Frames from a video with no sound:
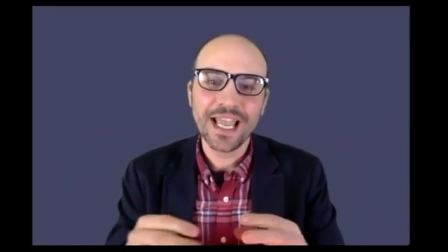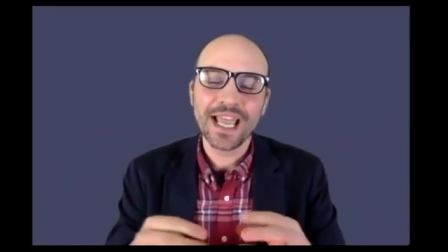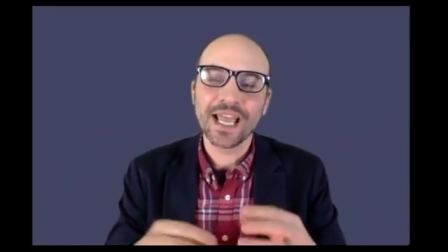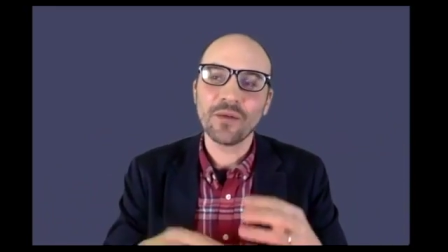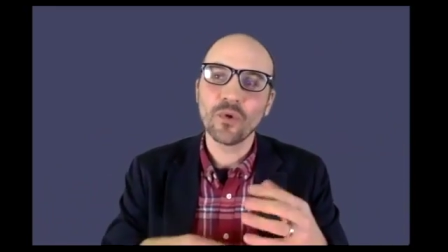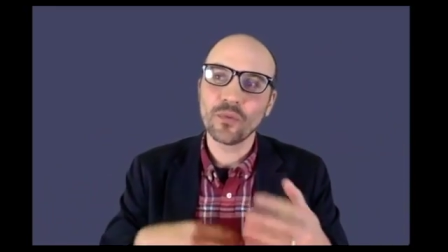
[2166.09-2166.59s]

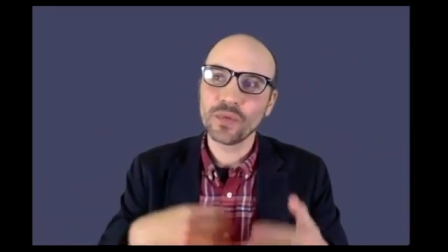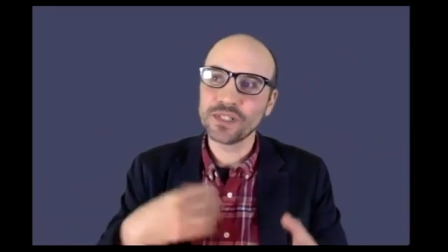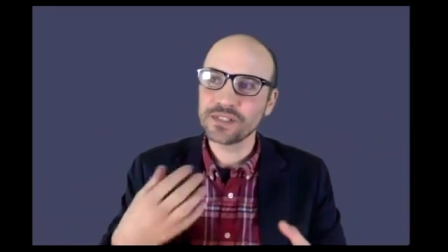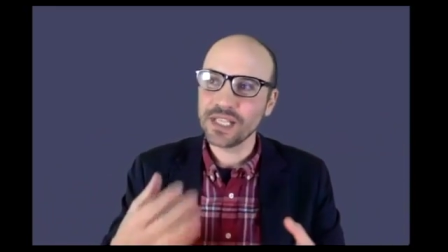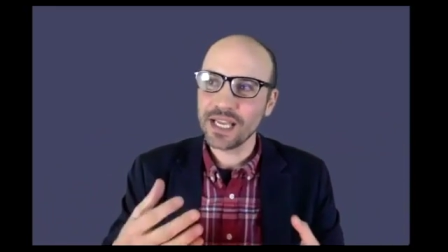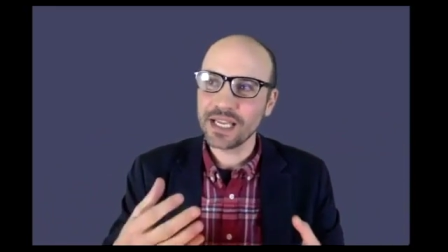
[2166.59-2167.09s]
And what we
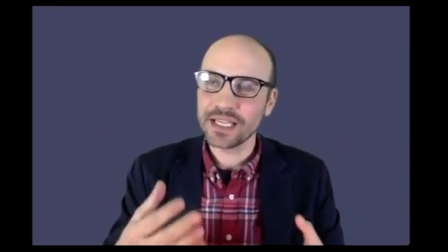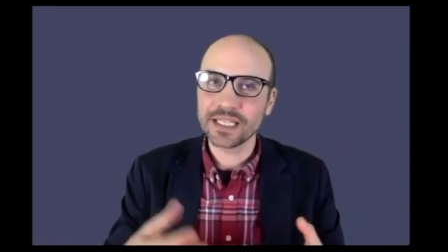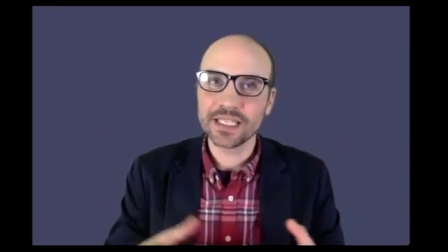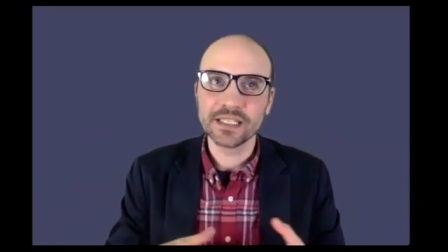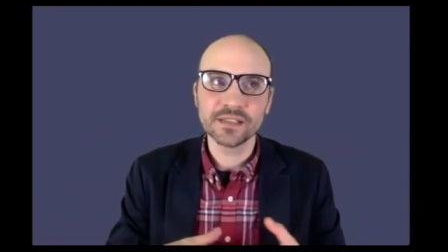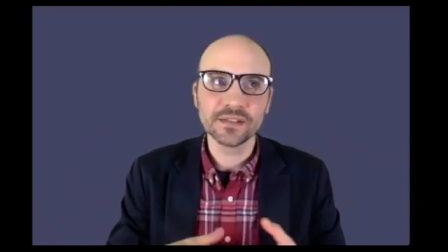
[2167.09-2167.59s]
say
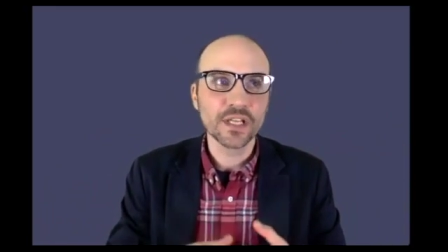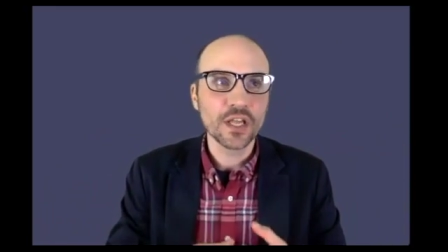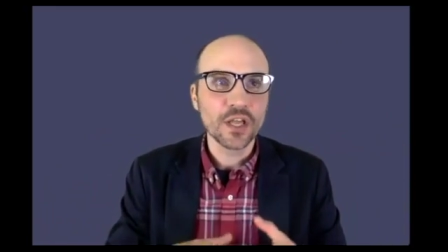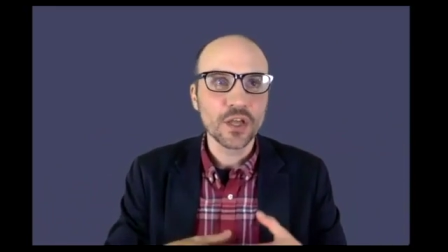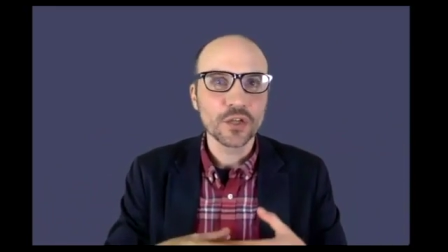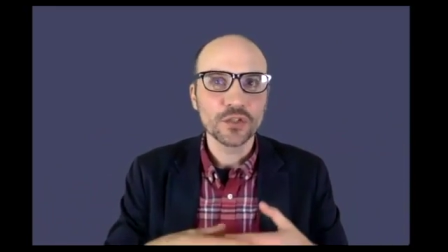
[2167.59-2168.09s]
is,
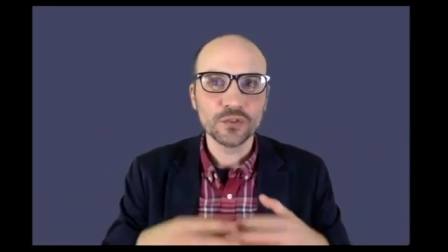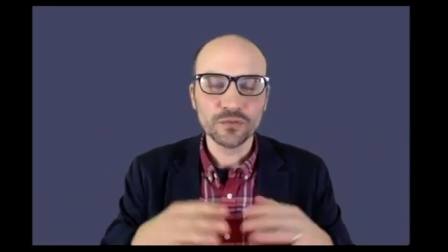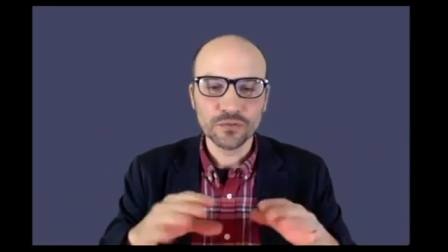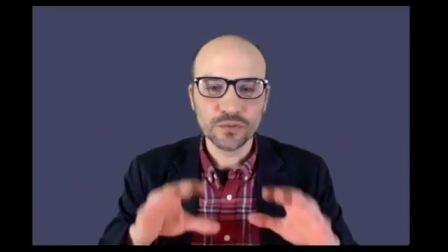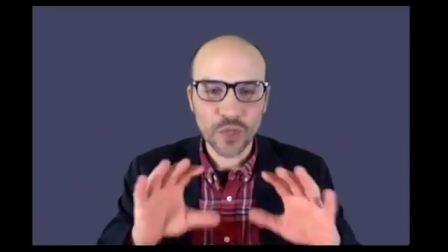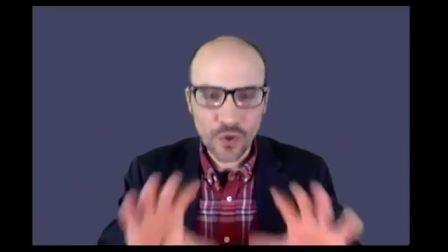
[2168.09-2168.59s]

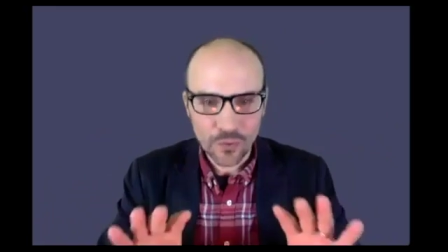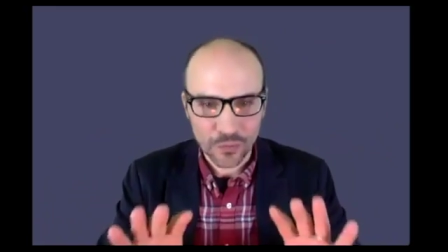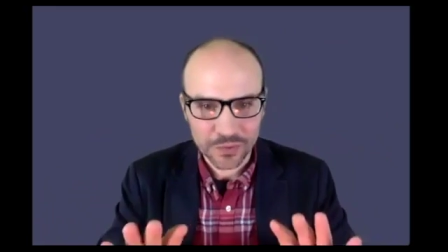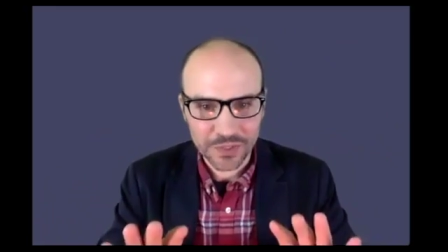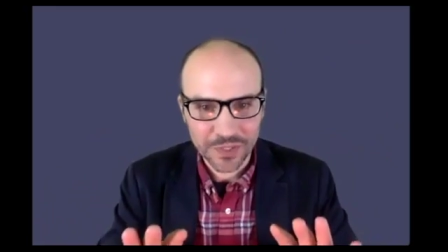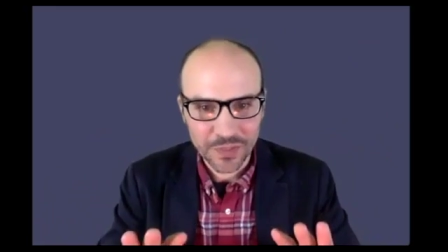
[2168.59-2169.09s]
don't,